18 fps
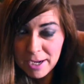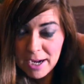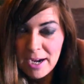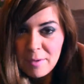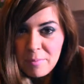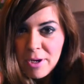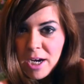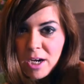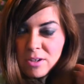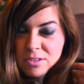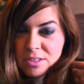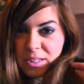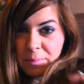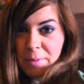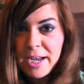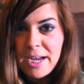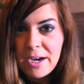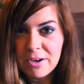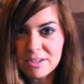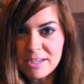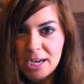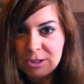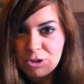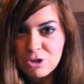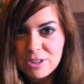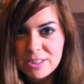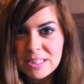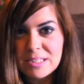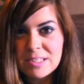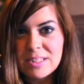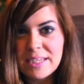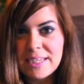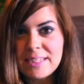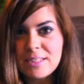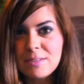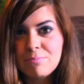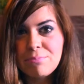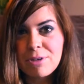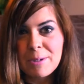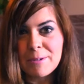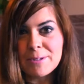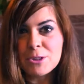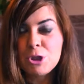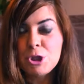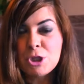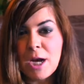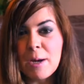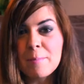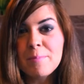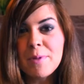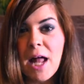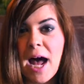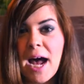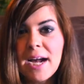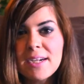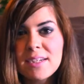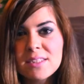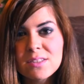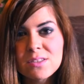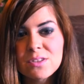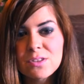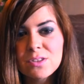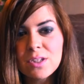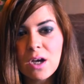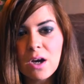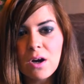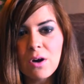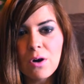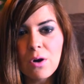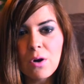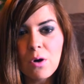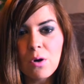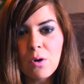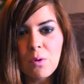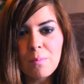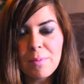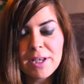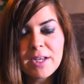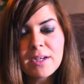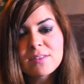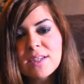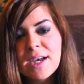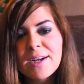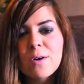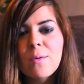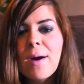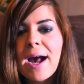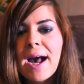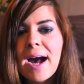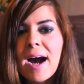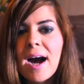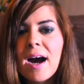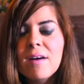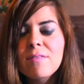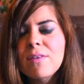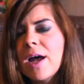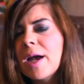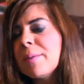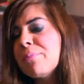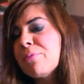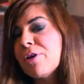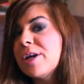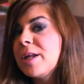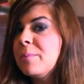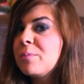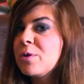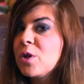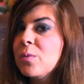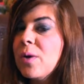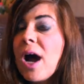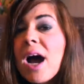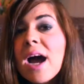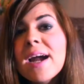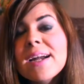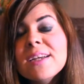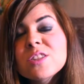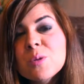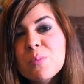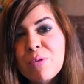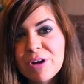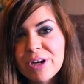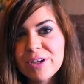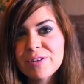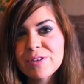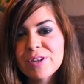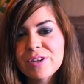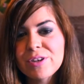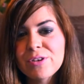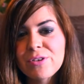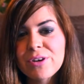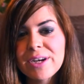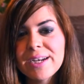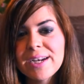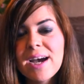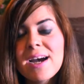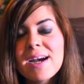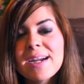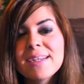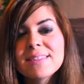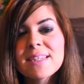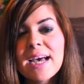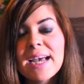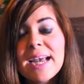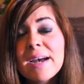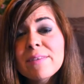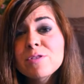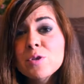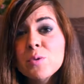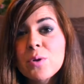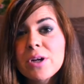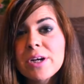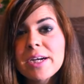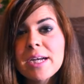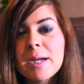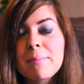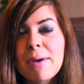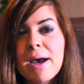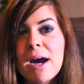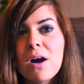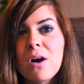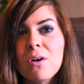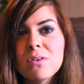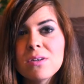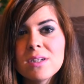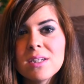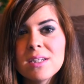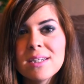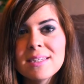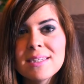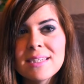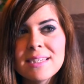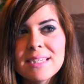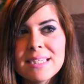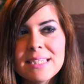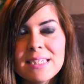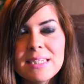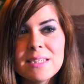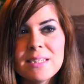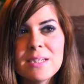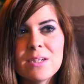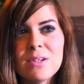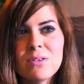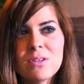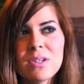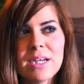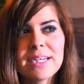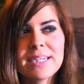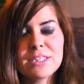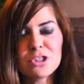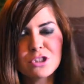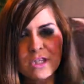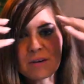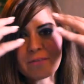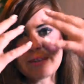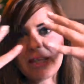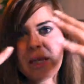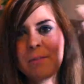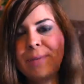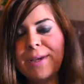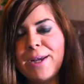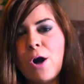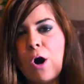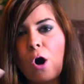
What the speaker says: my eyebrows and my hair naturally is like pretty much jet black. So because I don't have like pretty blue eyes or pretty green eyes, I have to worry about, you know, like just everything being